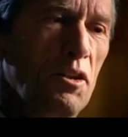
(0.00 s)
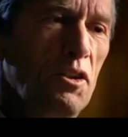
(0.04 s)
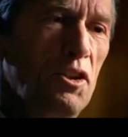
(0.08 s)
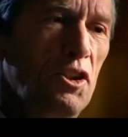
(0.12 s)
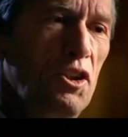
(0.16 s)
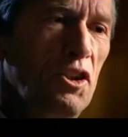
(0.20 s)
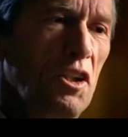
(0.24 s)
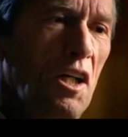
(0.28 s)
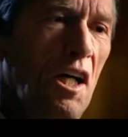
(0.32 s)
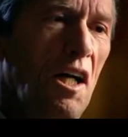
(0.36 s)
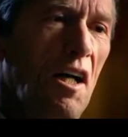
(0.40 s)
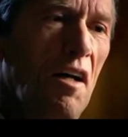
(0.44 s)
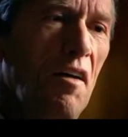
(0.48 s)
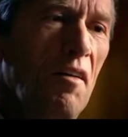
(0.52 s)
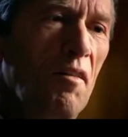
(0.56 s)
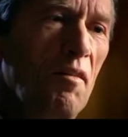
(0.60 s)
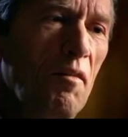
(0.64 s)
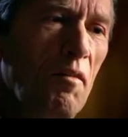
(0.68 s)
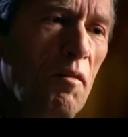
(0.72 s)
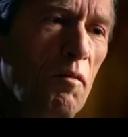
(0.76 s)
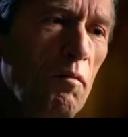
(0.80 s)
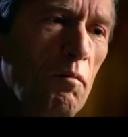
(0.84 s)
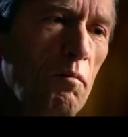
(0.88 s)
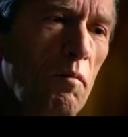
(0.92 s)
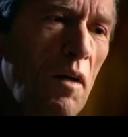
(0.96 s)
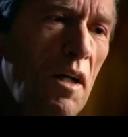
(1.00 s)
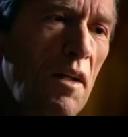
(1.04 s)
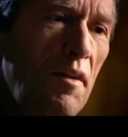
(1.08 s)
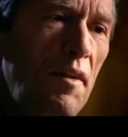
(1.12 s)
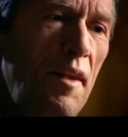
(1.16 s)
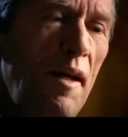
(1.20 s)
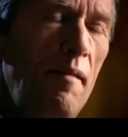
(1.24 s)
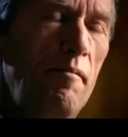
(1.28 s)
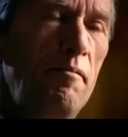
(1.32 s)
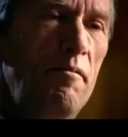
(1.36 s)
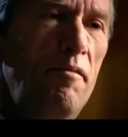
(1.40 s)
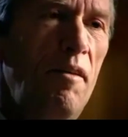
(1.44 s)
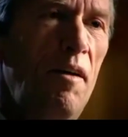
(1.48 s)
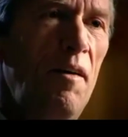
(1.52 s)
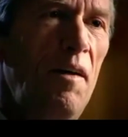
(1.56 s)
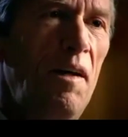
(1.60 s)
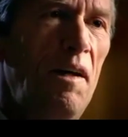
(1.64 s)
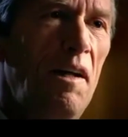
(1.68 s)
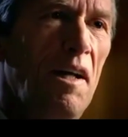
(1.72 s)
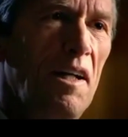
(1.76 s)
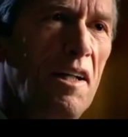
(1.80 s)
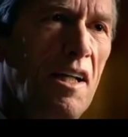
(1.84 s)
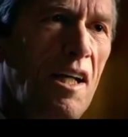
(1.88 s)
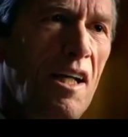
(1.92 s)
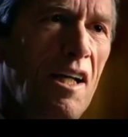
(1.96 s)
which uh, made them
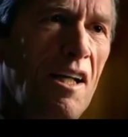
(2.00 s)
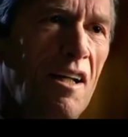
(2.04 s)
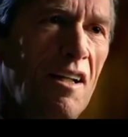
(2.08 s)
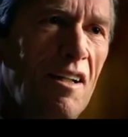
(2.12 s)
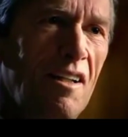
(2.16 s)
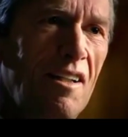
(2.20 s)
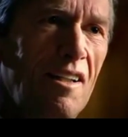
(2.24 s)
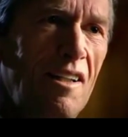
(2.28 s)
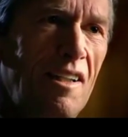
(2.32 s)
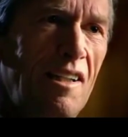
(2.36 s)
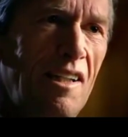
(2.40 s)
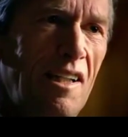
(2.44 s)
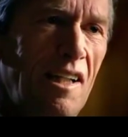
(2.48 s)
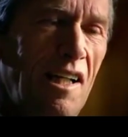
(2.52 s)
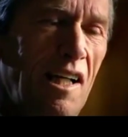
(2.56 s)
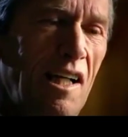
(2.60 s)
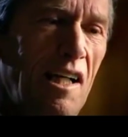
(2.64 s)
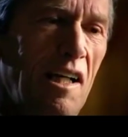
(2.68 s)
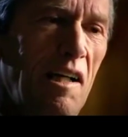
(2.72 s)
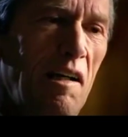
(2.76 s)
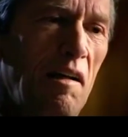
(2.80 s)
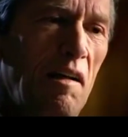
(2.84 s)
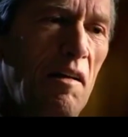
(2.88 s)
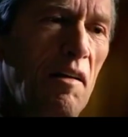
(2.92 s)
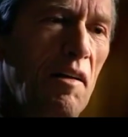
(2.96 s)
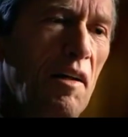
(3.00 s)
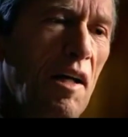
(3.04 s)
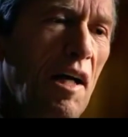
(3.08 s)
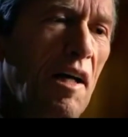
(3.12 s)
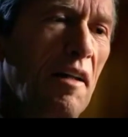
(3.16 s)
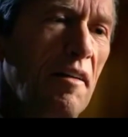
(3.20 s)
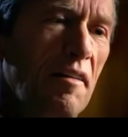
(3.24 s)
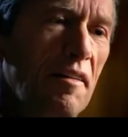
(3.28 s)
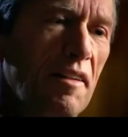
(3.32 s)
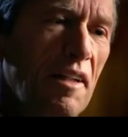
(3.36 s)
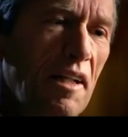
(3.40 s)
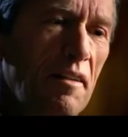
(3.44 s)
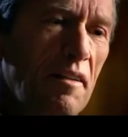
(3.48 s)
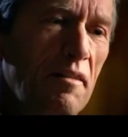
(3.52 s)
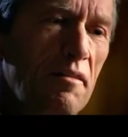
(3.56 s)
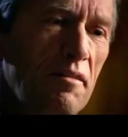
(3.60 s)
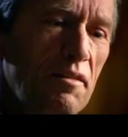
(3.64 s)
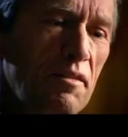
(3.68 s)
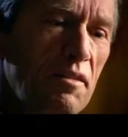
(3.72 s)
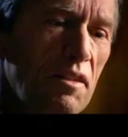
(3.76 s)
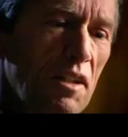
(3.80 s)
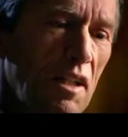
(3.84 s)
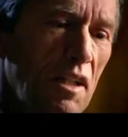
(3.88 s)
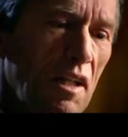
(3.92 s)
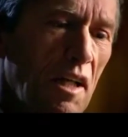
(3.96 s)
very lucky uh, and,
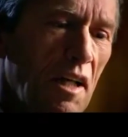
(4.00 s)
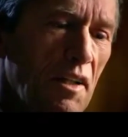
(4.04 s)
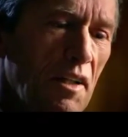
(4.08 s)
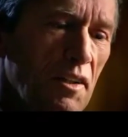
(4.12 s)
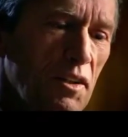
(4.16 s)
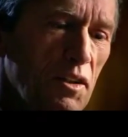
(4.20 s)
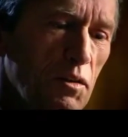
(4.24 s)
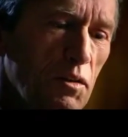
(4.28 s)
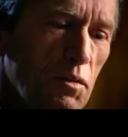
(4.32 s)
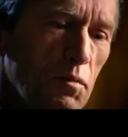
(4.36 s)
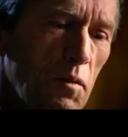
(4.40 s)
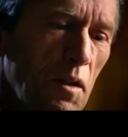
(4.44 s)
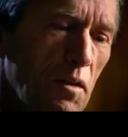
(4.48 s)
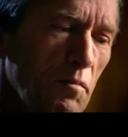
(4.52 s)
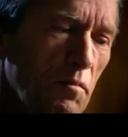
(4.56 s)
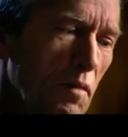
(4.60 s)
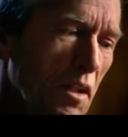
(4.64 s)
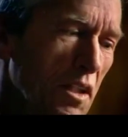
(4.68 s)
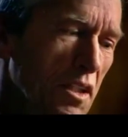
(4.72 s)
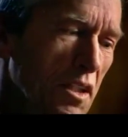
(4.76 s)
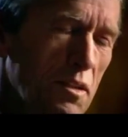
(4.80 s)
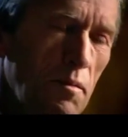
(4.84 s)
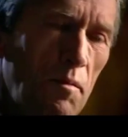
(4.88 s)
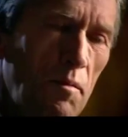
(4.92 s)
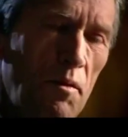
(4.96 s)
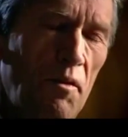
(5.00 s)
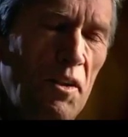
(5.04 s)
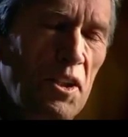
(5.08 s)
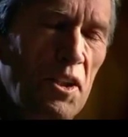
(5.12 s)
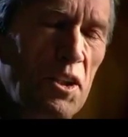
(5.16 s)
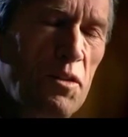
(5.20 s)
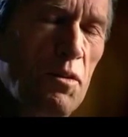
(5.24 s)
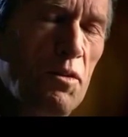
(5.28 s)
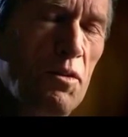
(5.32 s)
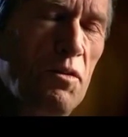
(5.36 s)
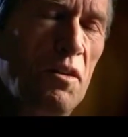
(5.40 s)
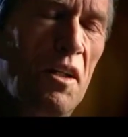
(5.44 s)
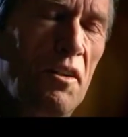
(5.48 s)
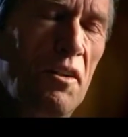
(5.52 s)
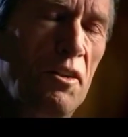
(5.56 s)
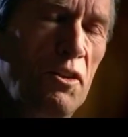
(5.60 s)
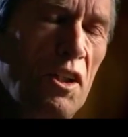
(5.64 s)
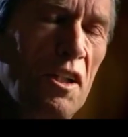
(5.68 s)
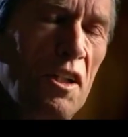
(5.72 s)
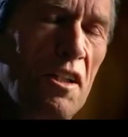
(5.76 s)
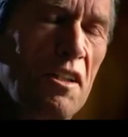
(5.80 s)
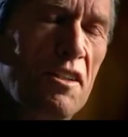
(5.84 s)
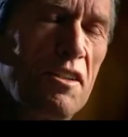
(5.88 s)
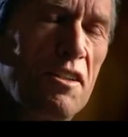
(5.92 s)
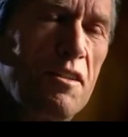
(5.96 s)
and uh, I suspect made some of the rest of us
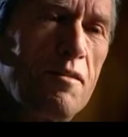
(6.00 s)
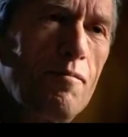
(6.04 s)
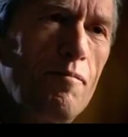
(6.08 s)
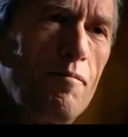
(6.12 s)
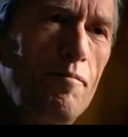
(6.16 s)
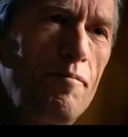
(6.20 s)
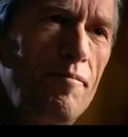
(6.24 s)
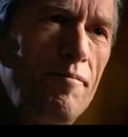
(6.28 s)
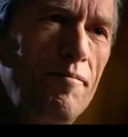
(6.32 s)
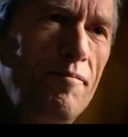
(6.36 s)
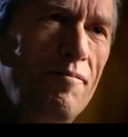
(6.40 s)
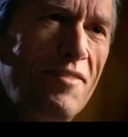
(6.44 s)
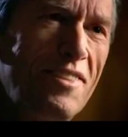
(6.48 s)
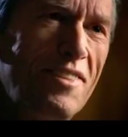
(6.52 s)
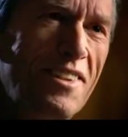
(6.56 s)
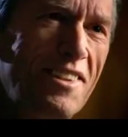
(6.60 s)
rather jealous